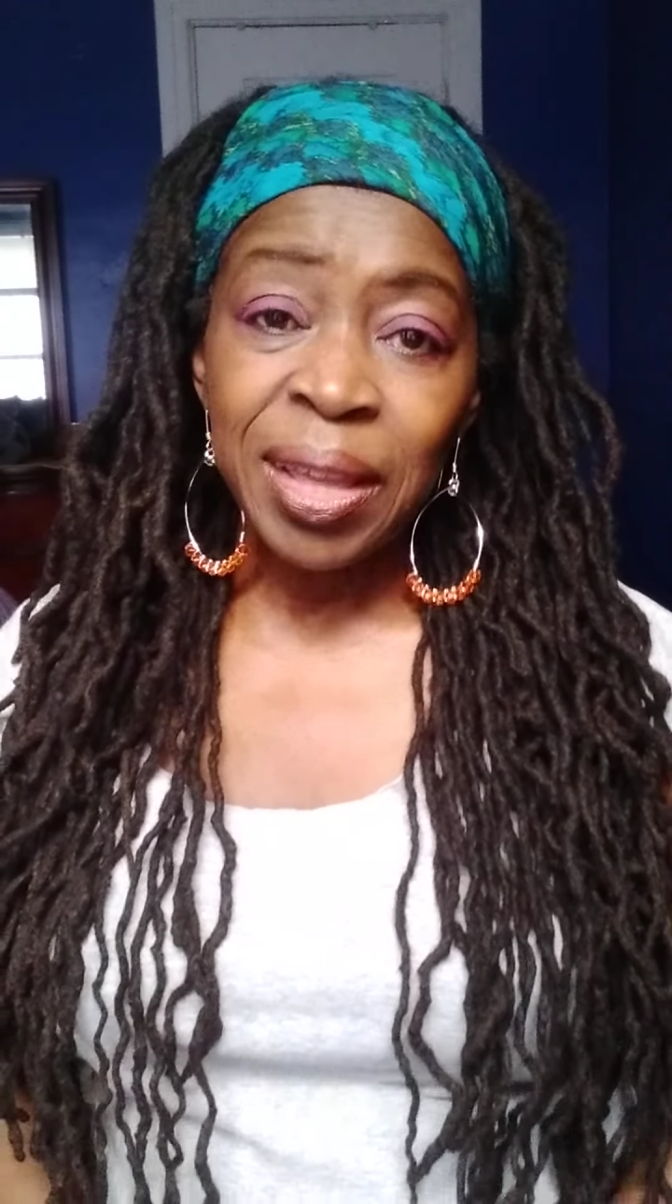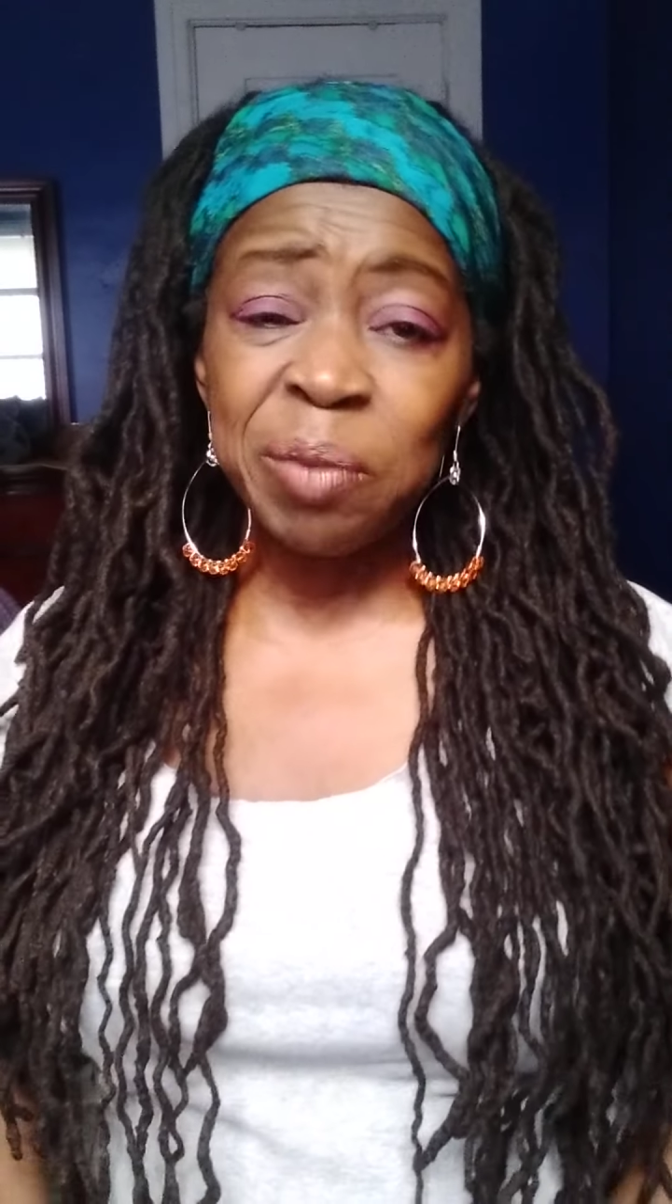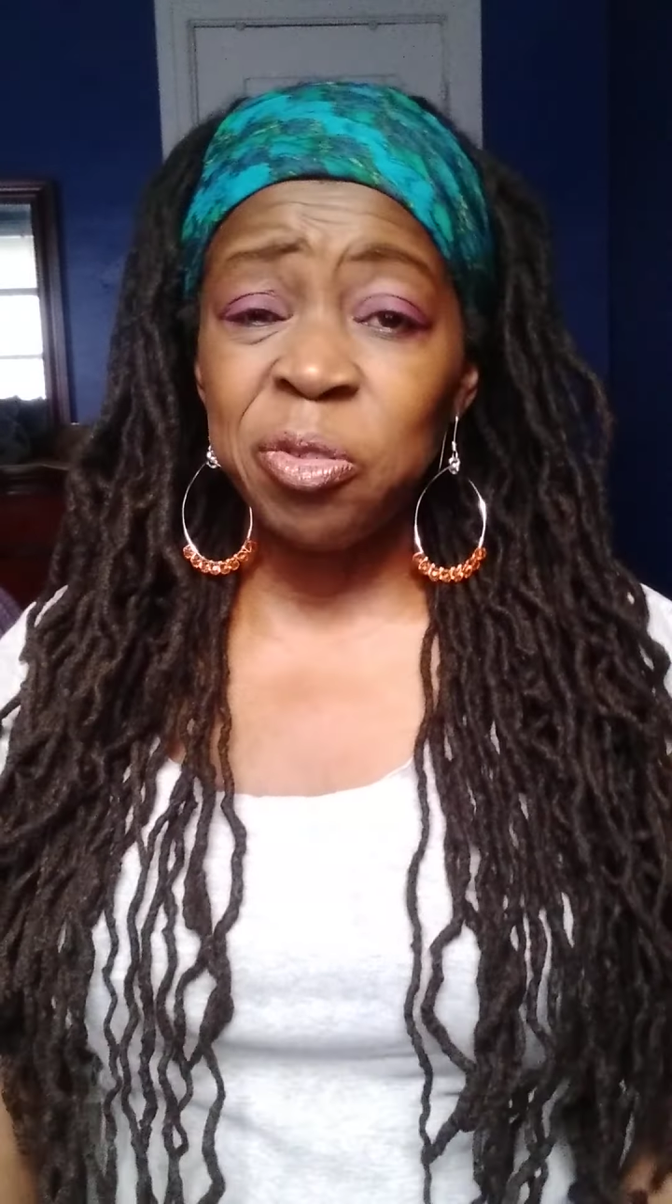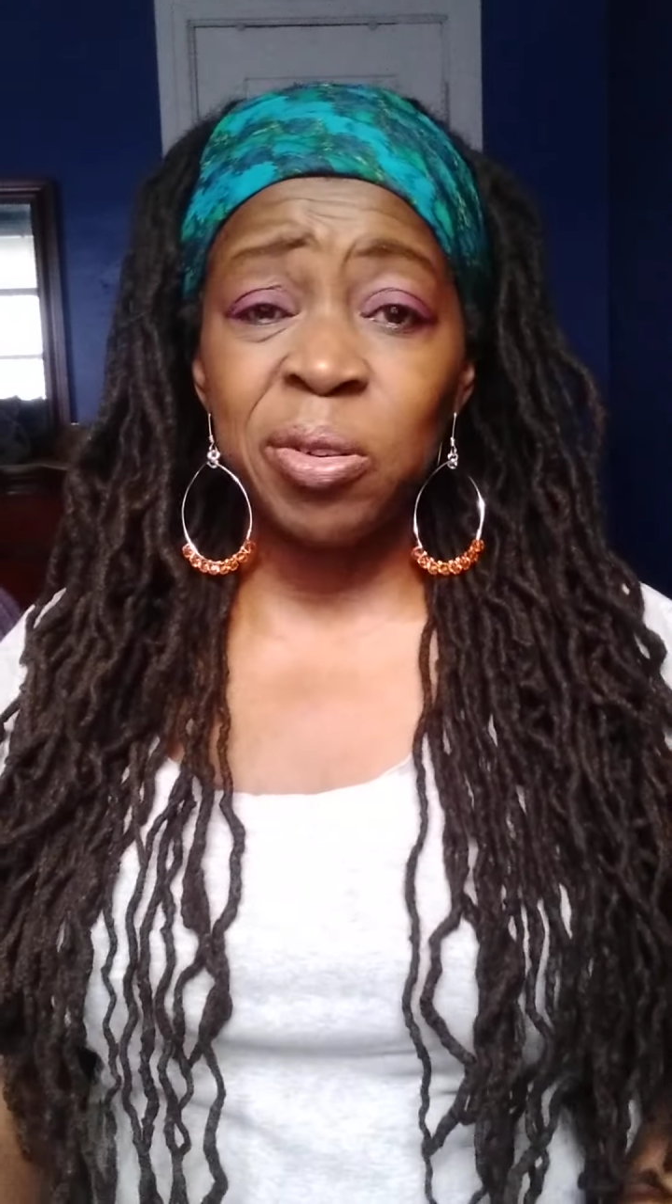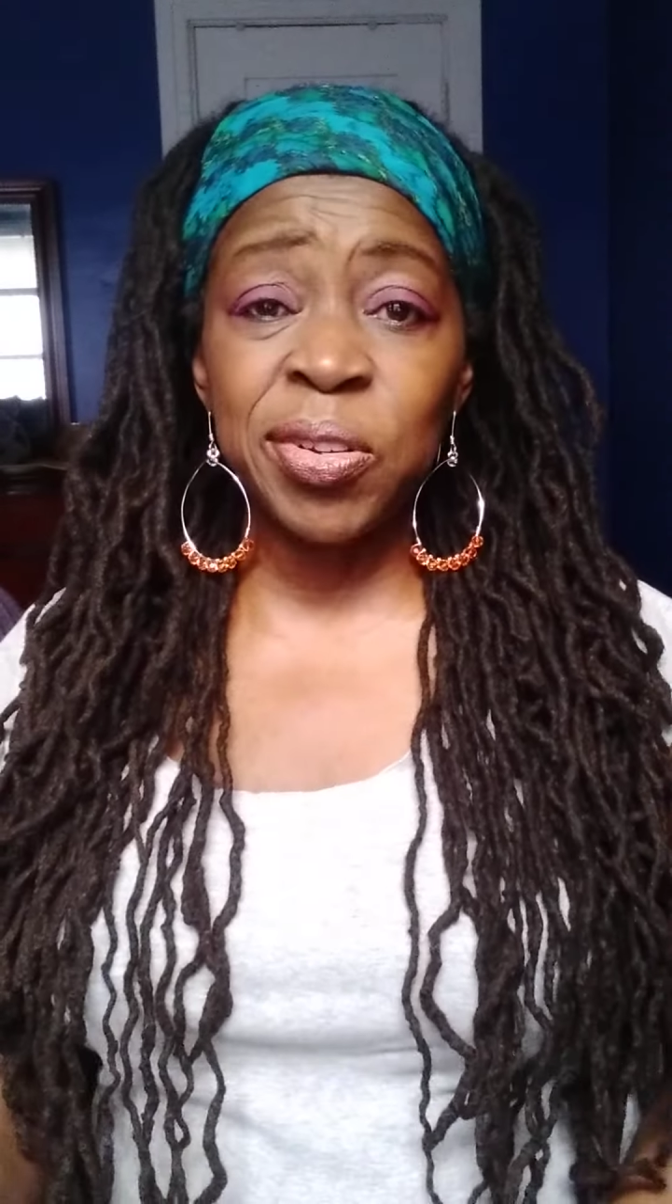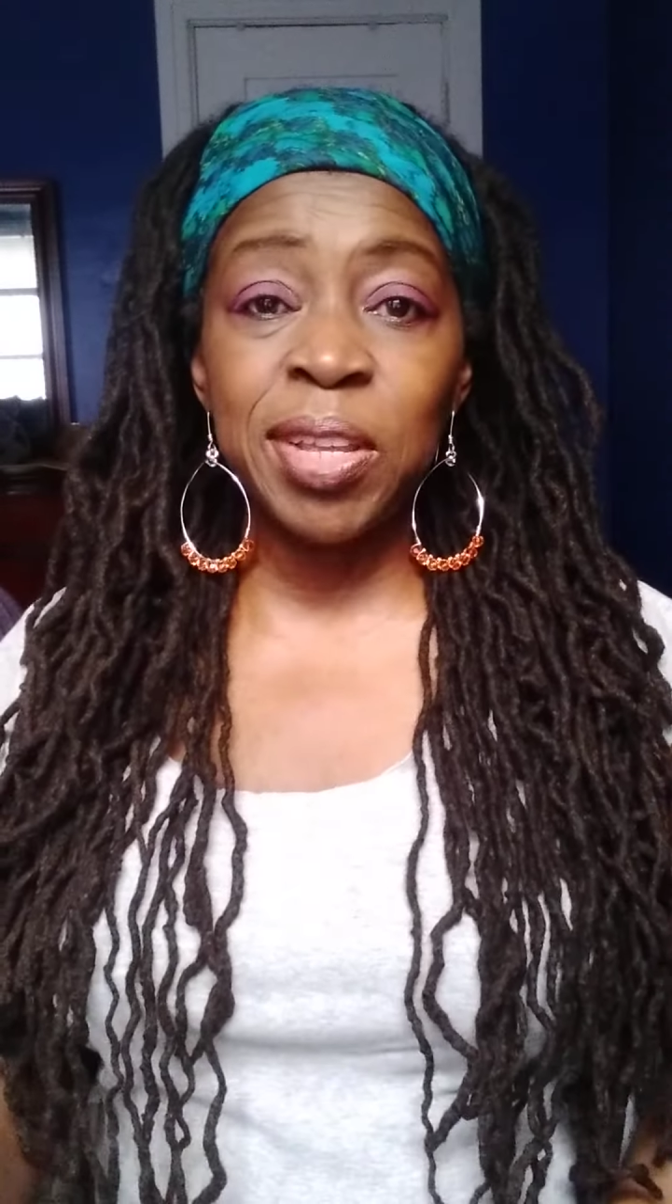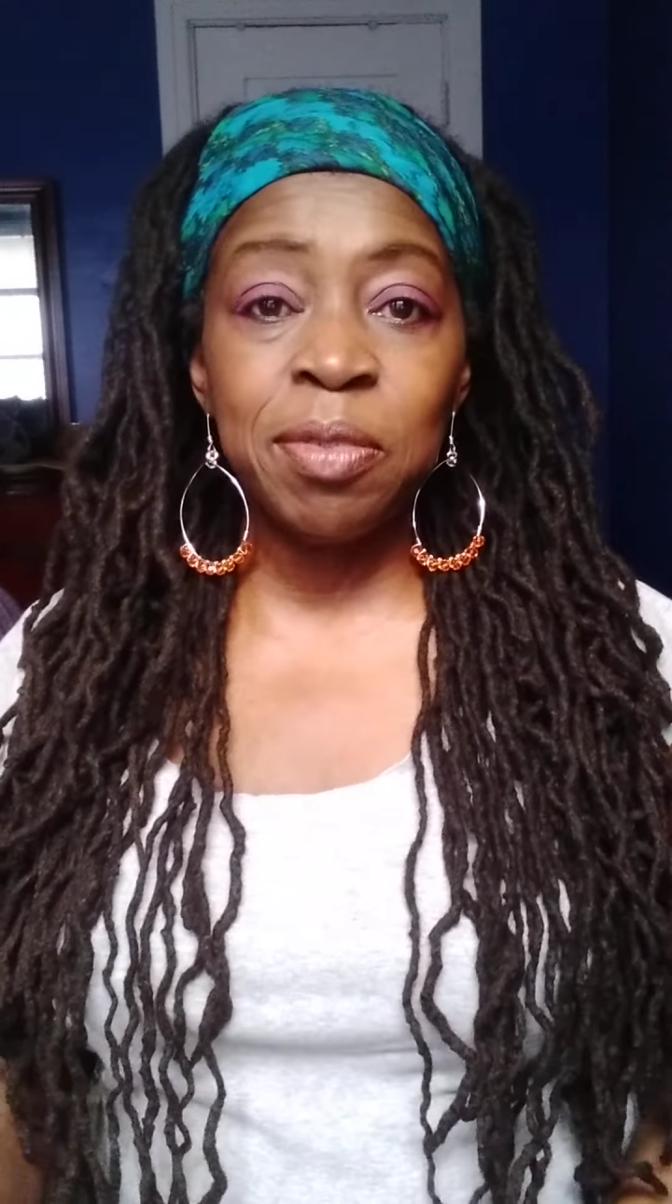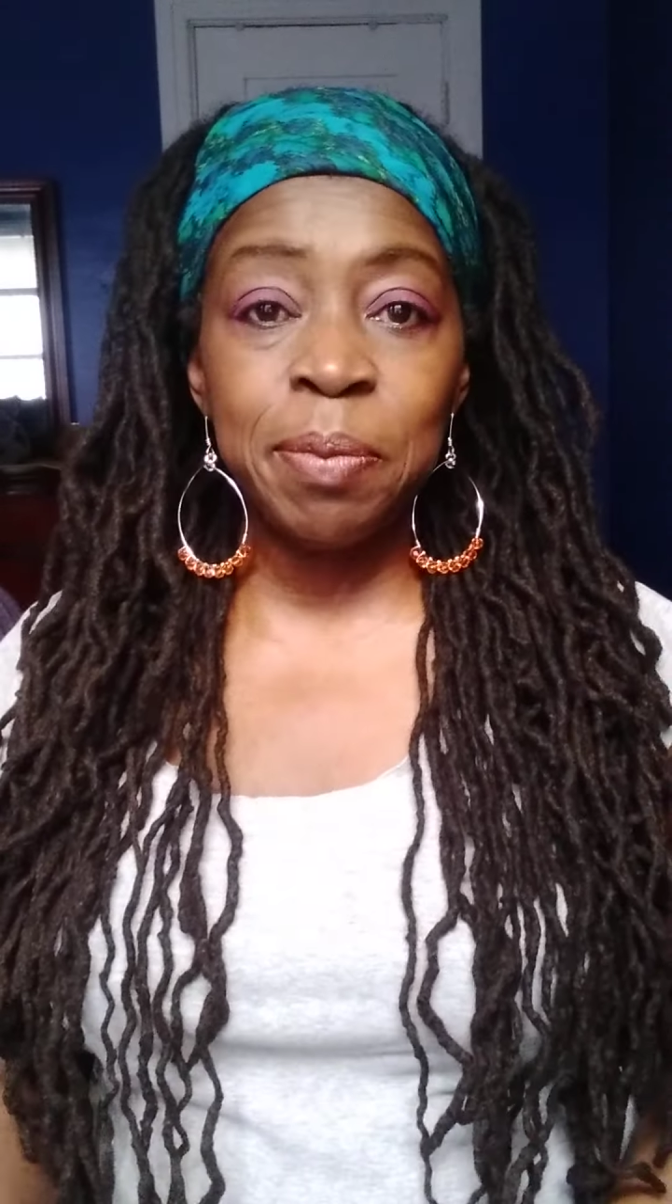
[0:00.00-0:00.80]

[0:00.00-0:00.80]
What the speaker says: And before she even